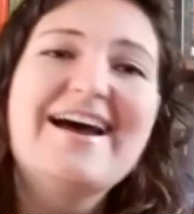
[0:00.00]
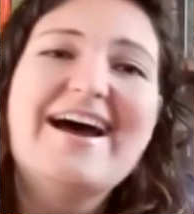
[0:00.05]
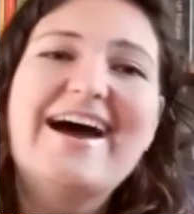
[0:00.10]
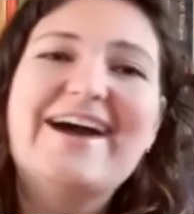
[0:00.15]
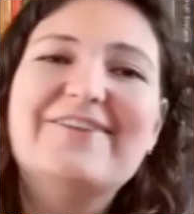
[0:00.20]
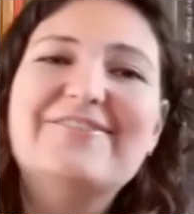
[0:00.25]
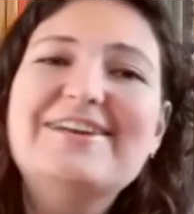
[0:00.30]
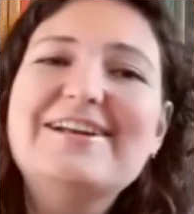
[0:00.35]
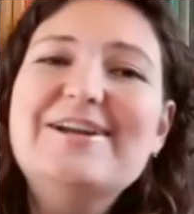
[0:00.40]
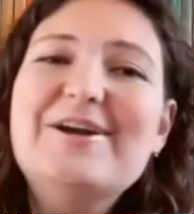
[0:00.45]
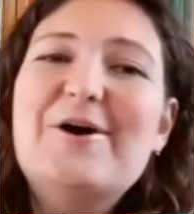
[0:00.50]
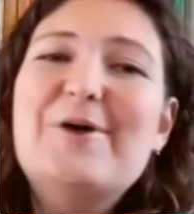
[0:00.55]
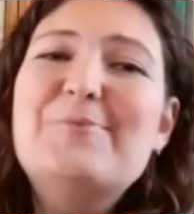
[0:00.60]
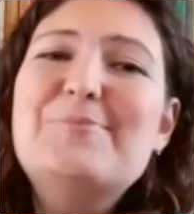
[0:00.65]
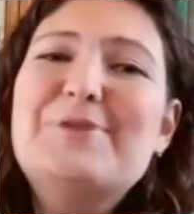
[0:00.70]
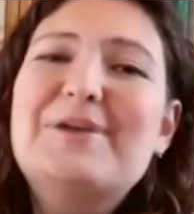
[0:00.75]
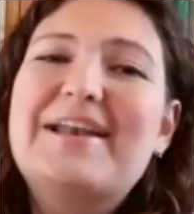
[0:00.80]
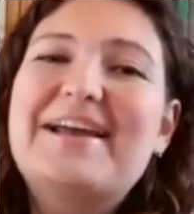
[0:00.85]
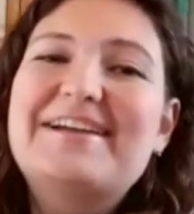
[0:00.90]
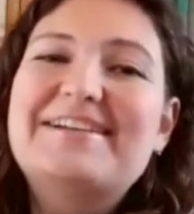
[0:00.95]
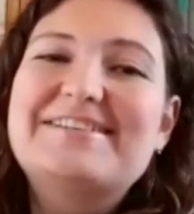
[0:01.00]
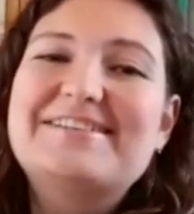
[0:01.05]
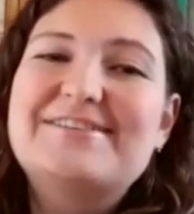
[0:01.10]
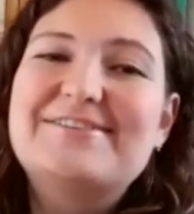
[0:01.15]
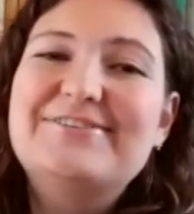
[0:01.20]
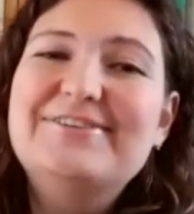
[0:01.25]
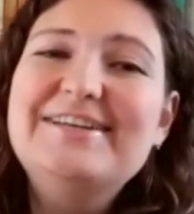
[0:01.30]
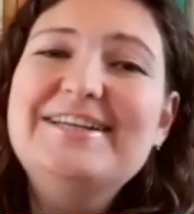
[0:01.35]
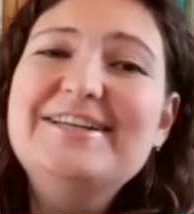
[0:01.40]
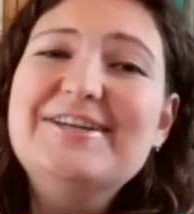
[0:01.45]
I really hope you liked
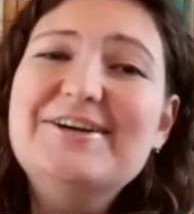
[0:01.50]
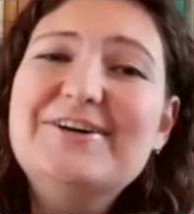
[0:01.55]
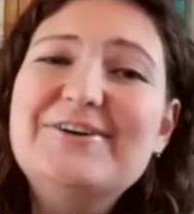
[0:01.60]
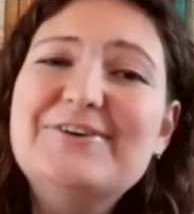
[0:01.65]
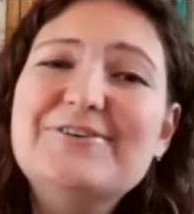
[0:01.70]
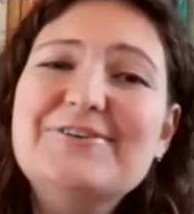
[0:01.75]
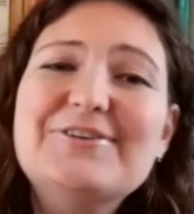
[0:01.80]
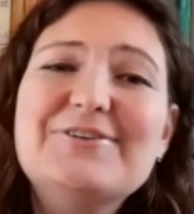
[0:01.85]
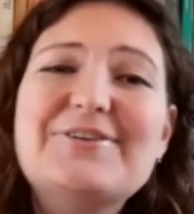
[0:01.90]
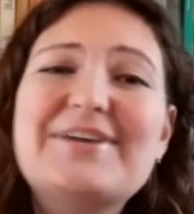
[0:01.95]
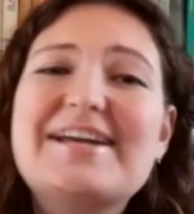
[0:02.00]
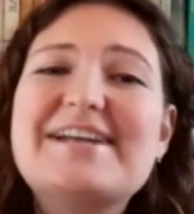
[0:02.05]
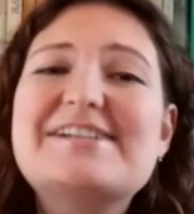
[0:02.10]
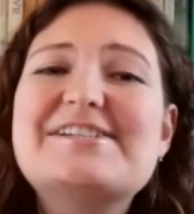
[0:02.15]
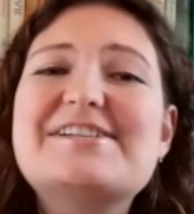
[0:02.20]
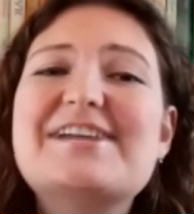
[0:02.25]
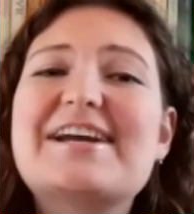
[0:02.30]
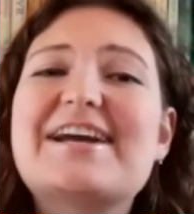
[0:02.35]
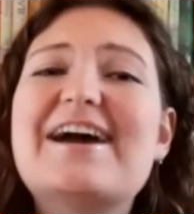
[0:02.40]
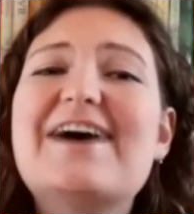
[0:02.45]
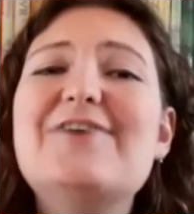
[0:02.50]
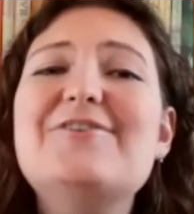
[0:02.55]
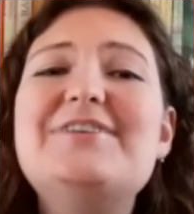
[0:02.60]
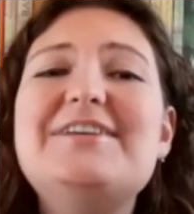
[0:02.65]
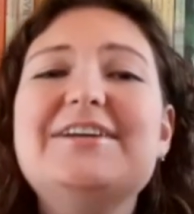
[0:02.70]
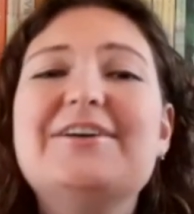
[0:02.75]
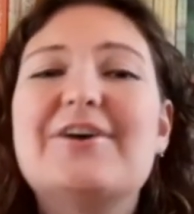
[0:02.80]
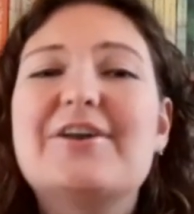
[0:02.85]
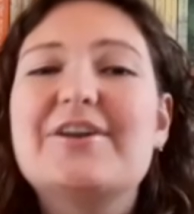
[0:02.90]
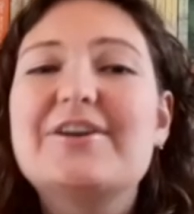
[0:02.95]
this video. You can check out
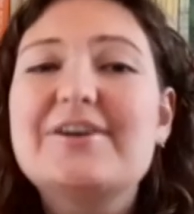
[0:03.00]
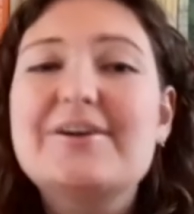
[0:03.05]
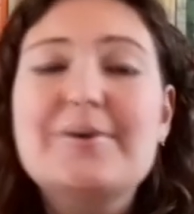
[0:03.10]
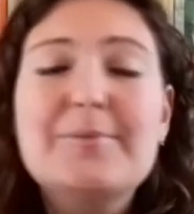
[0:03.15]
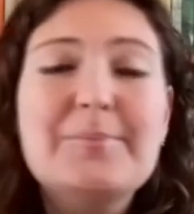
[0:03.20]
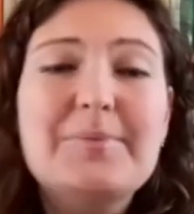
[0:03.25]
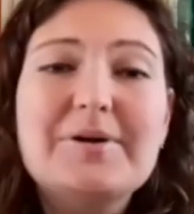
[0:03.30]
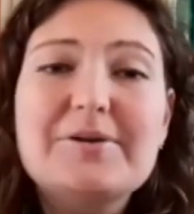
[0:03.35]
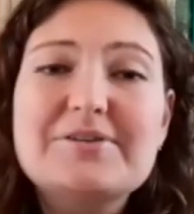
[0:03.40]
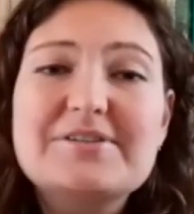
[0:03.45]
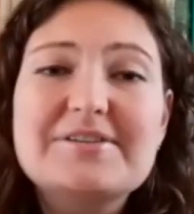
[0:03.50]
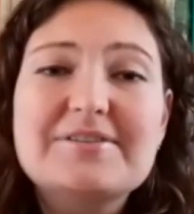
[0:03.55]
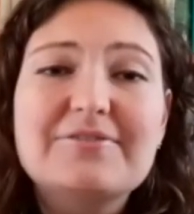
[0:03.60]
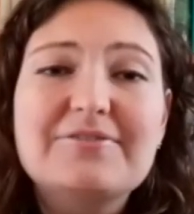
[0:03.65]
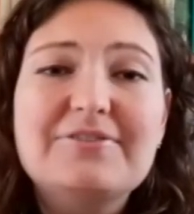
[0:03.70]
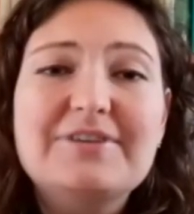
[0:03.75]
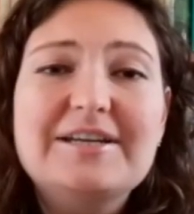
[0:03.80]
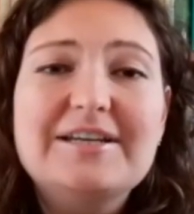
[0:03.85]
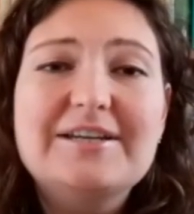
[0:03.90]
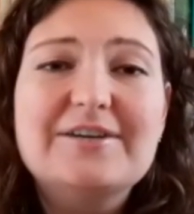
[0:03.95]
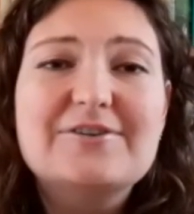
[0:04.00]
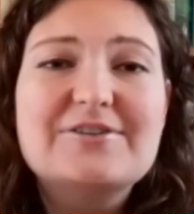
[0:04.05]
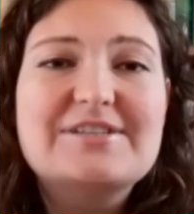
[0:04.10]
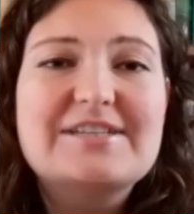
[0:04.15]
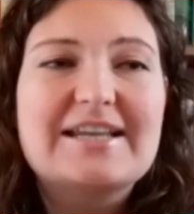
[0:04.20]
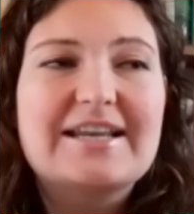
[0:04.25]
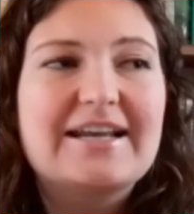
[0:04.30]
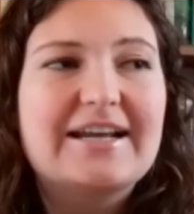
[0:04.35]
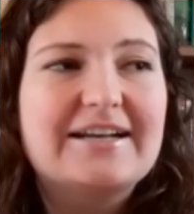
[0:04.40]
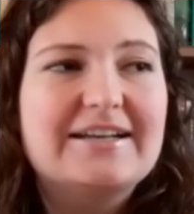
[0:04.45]
the other comparison videos
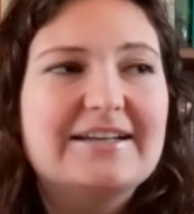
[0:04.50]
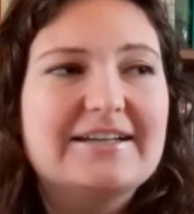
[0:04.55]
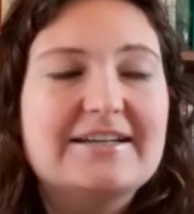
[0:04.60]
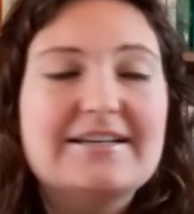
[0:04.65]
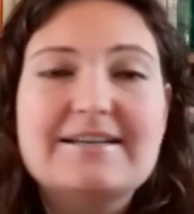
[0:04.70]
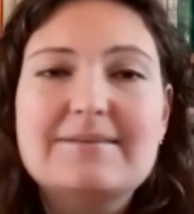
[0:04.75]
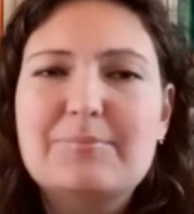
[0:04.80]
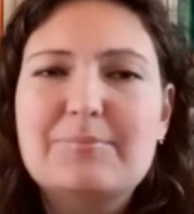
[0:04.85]
that I did.